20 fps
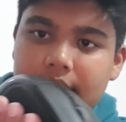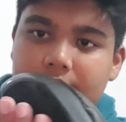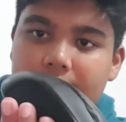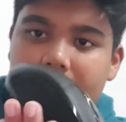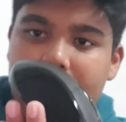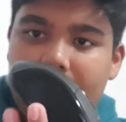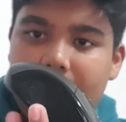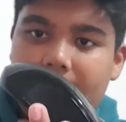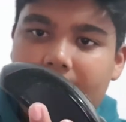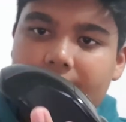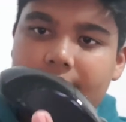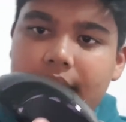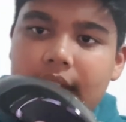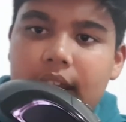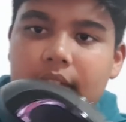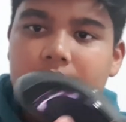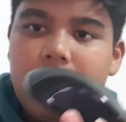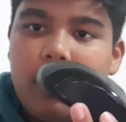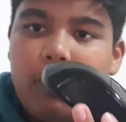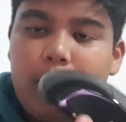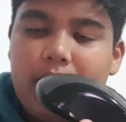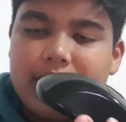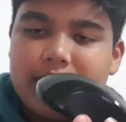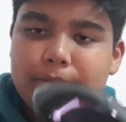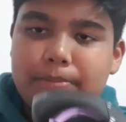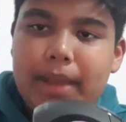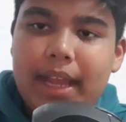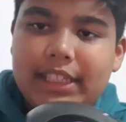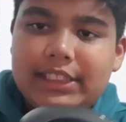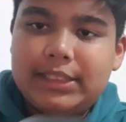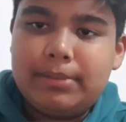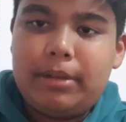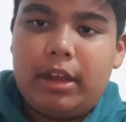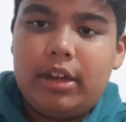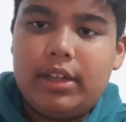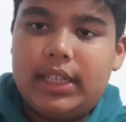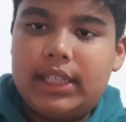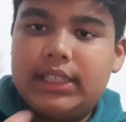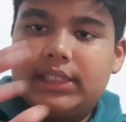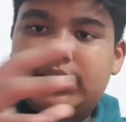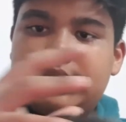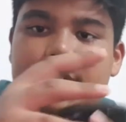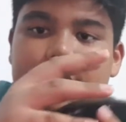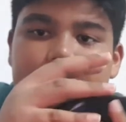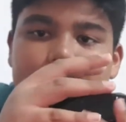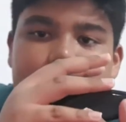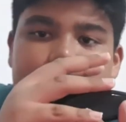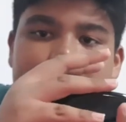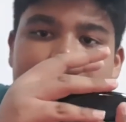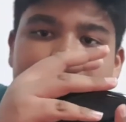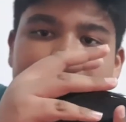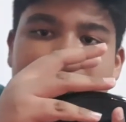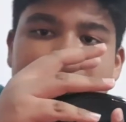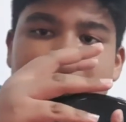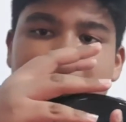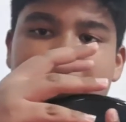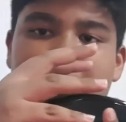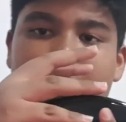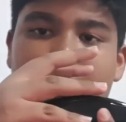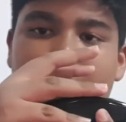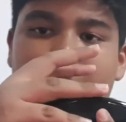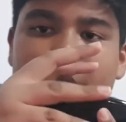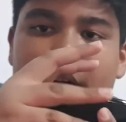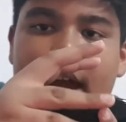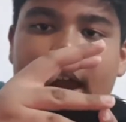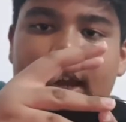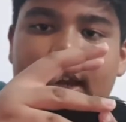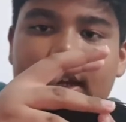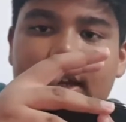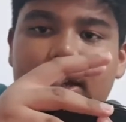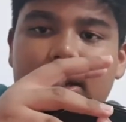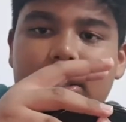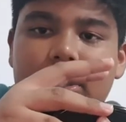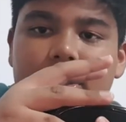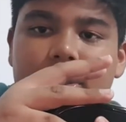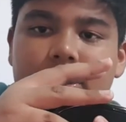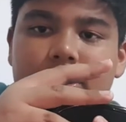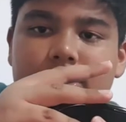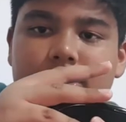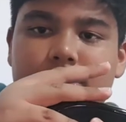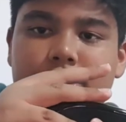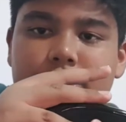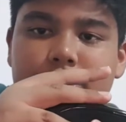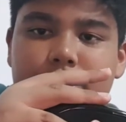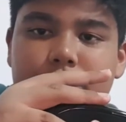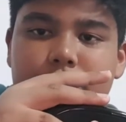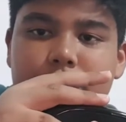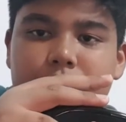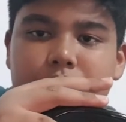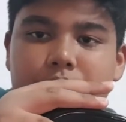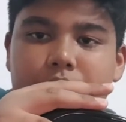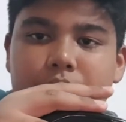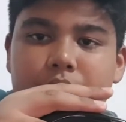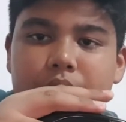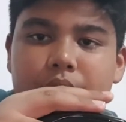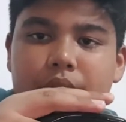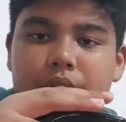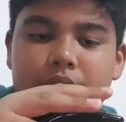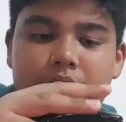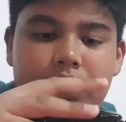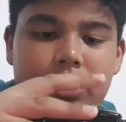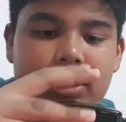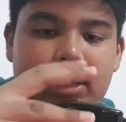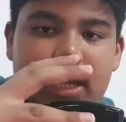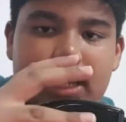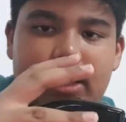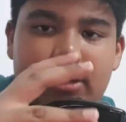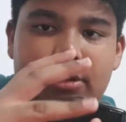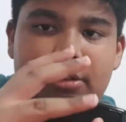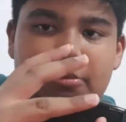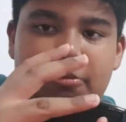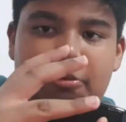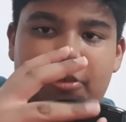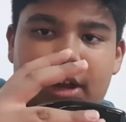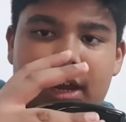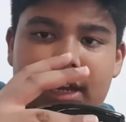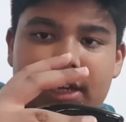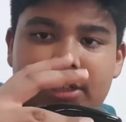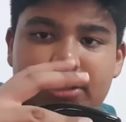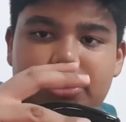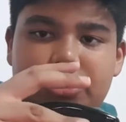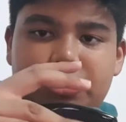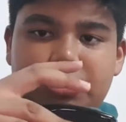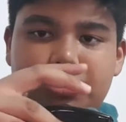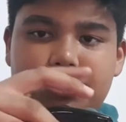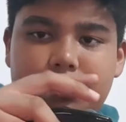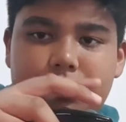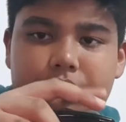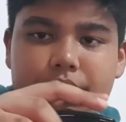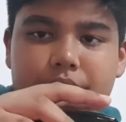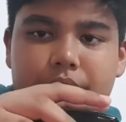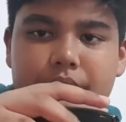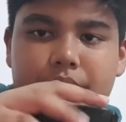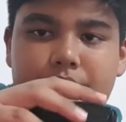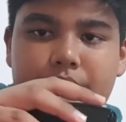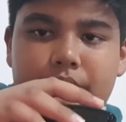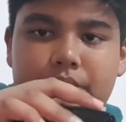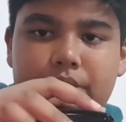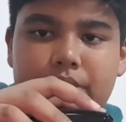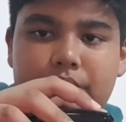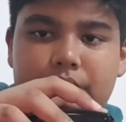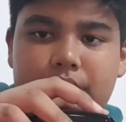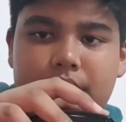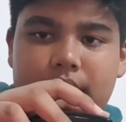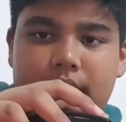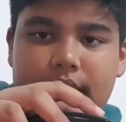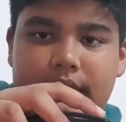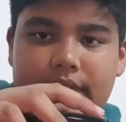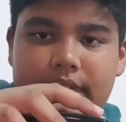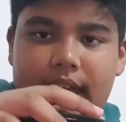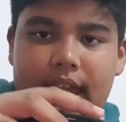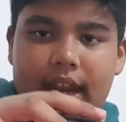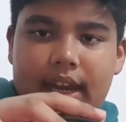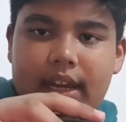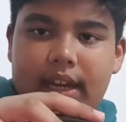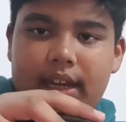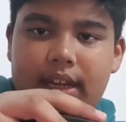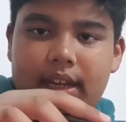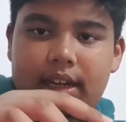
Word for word: And what's best about this that you can keep one, two, you can keep one, two, like that.